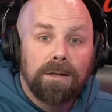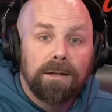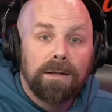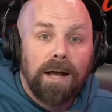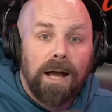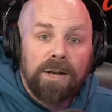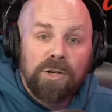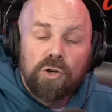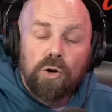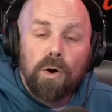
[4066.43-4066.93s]

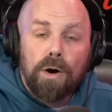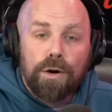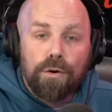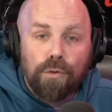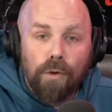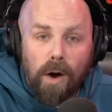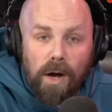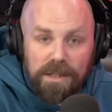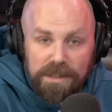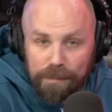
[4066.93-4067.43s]
and do a
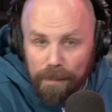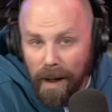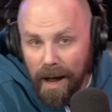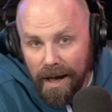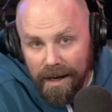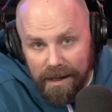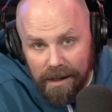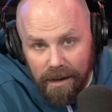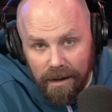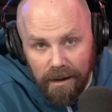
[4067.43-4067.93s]

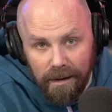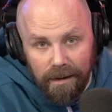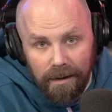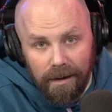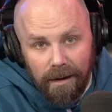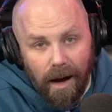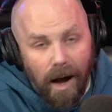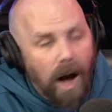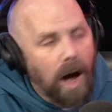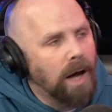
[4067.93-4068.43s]
crossbody
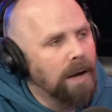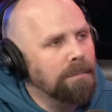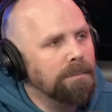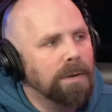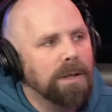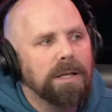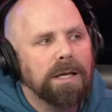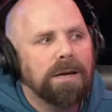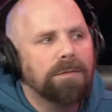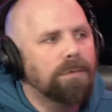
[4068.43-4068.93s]

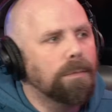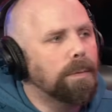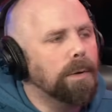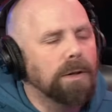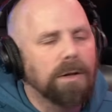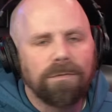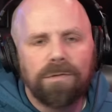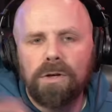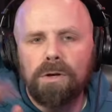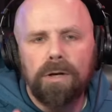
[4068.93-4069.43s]
Unbelievable.
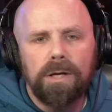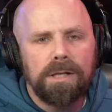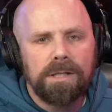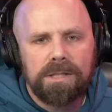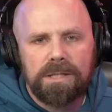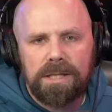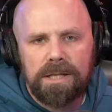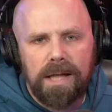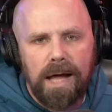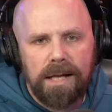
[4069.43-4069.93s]
If you didn't
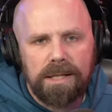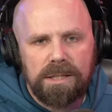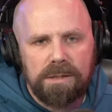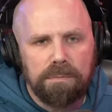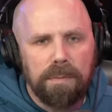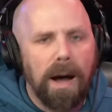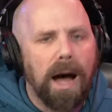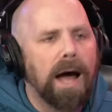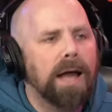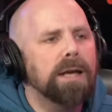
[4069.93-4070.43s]
see that
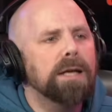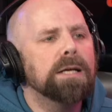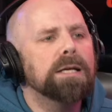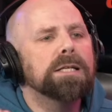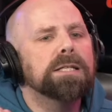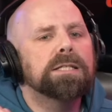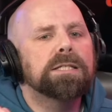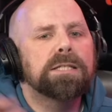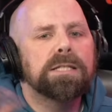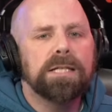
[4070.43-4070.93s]
spot,
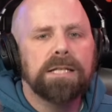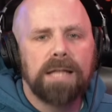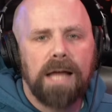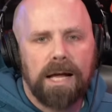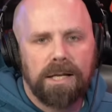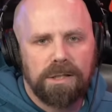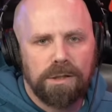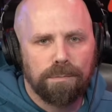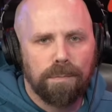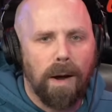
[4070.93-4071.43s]
see
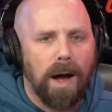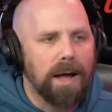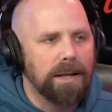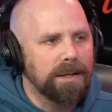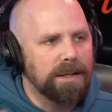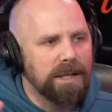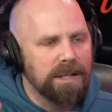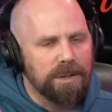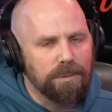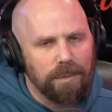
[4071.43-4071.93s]
that spot.
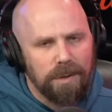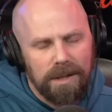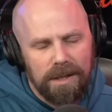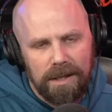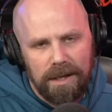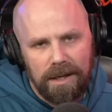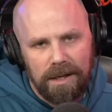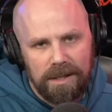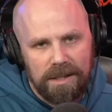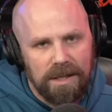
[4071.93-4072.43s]
This is what you
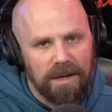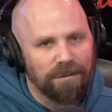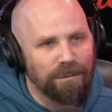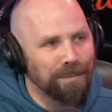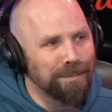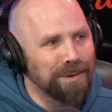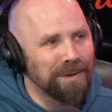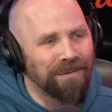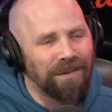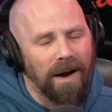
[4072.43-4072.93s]
need to see
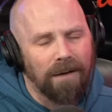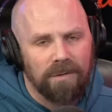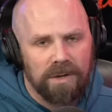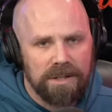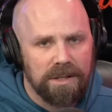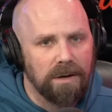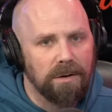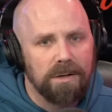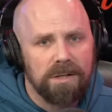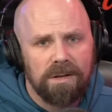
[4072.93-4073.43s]
from Survivor
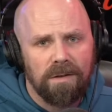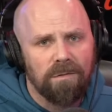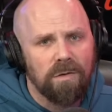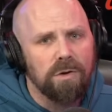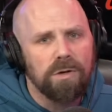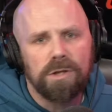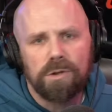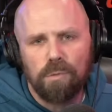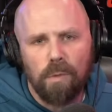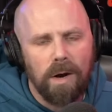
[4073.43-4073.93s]
Series. If you
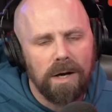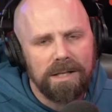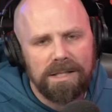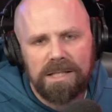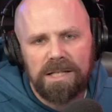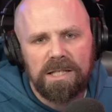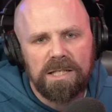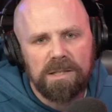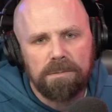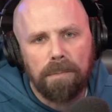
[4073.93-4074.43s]
just want to
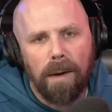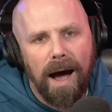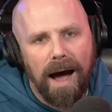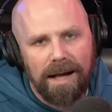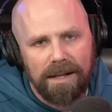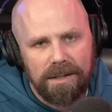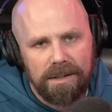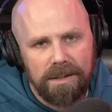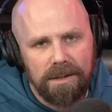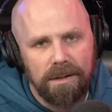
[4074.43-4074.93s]
see
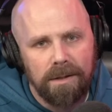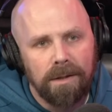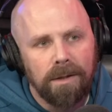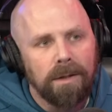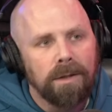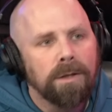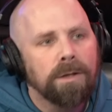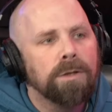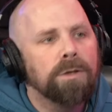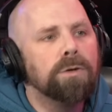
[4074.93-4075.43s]
spots,
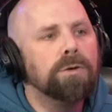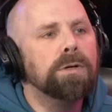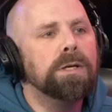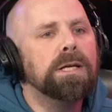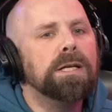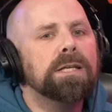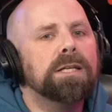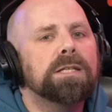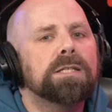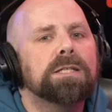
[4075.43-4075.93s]
you
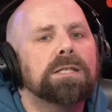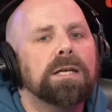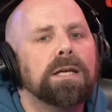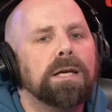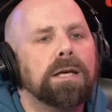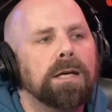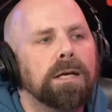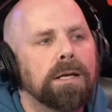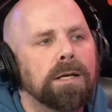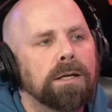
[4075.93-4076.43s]
need to
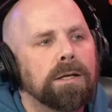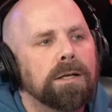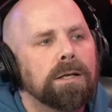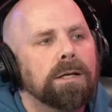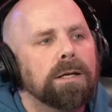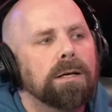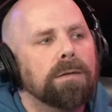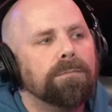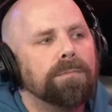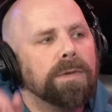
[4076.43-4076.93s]
see
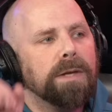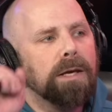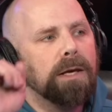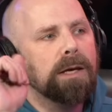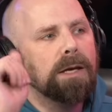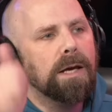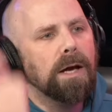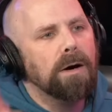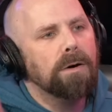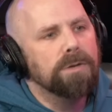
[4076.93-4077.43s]

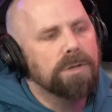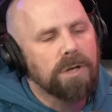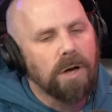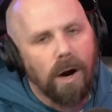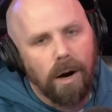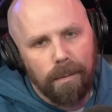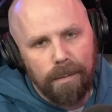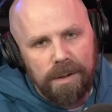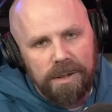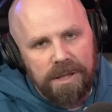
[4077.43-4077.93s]
Iyo's
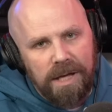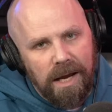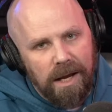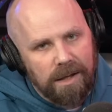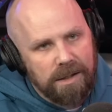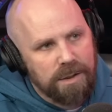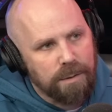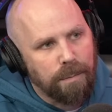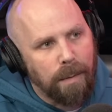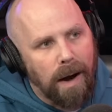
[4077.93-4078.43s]
garbage can
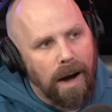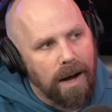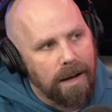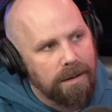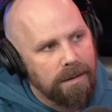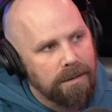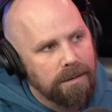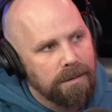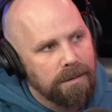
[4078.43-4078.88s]
spot.